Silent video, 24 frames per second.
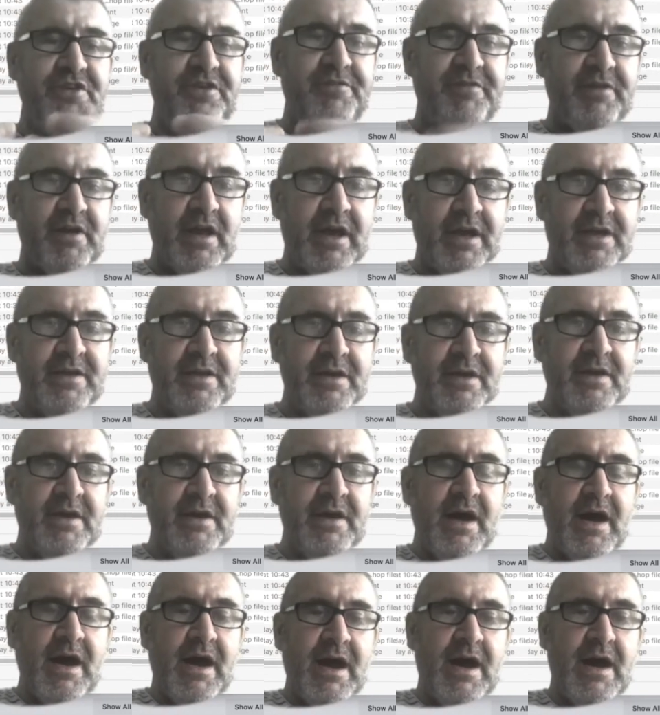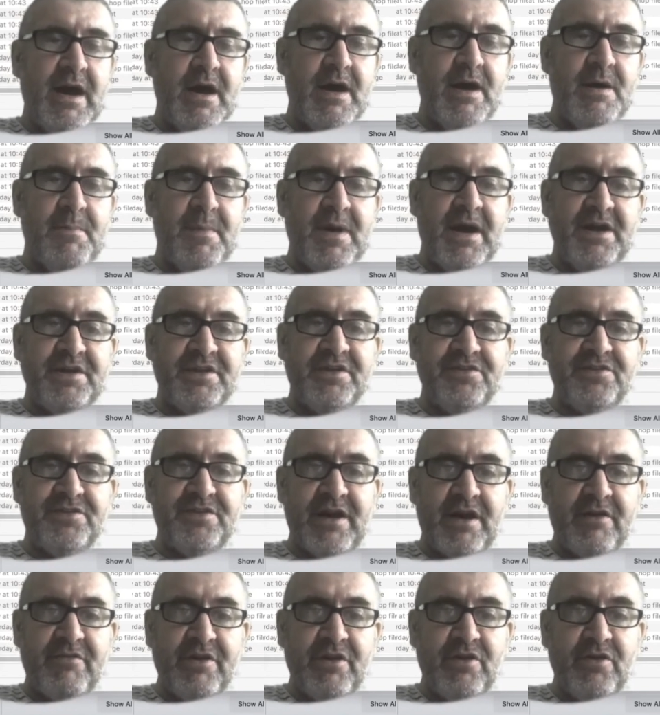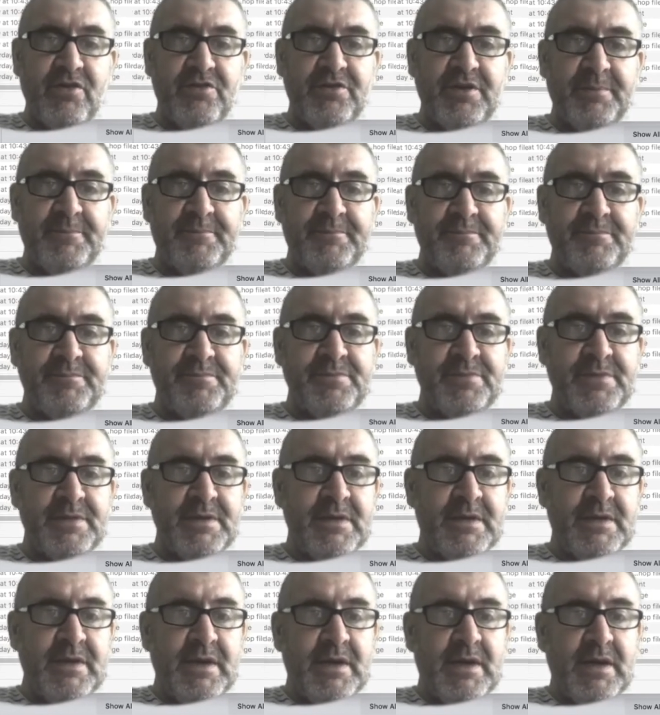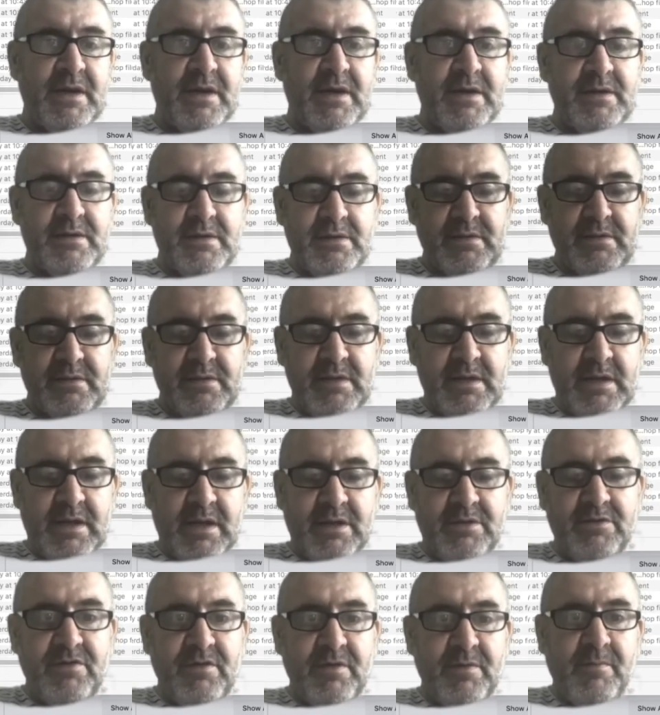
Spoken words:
if you like, I can start recording. And